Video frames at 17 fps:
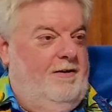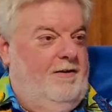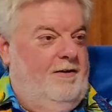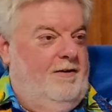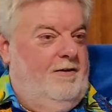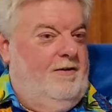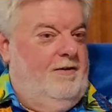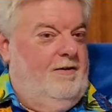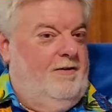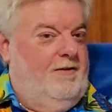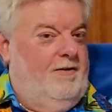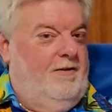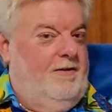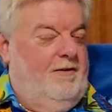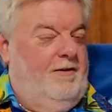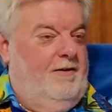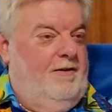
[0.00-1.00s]

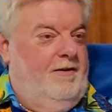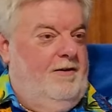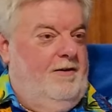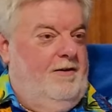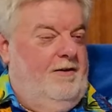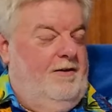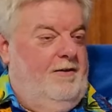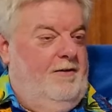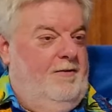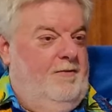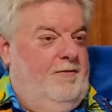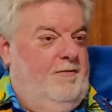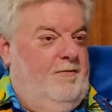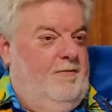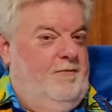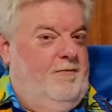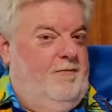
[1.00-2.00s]

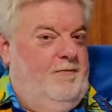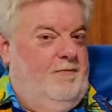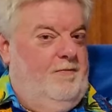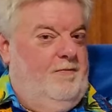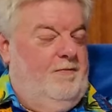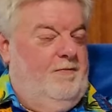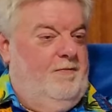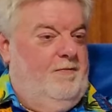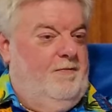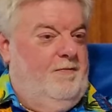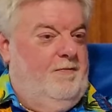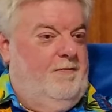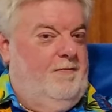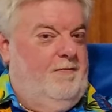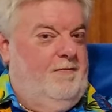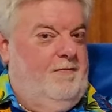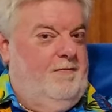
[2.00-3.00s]

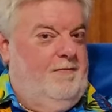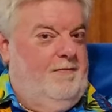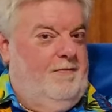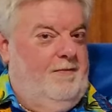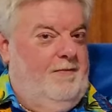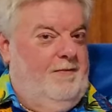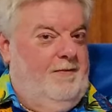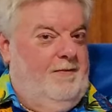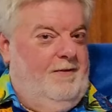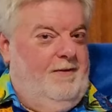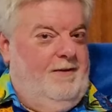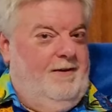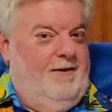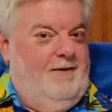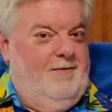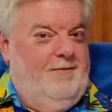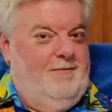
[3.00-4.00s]

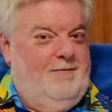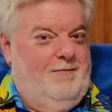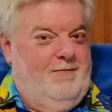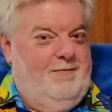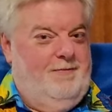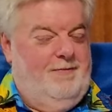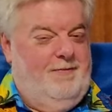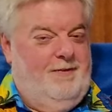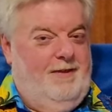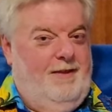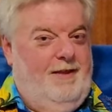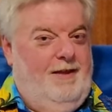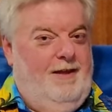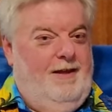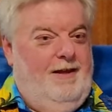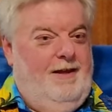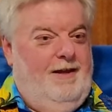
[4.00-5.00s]

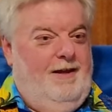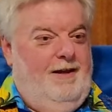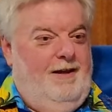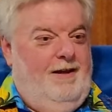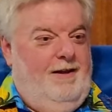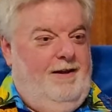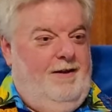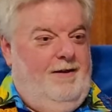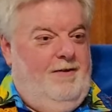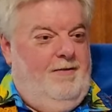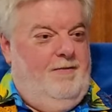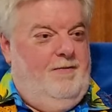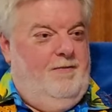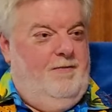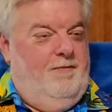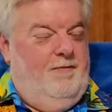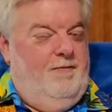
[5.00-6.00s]

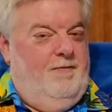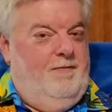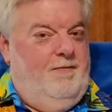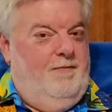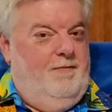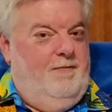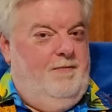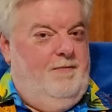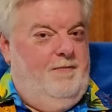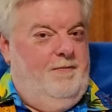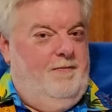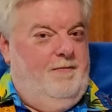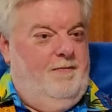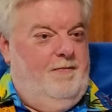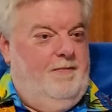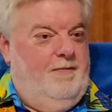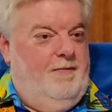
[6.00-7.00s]

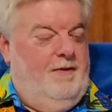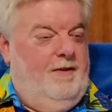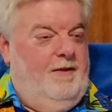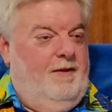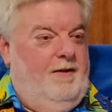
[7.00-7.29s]
[no speech]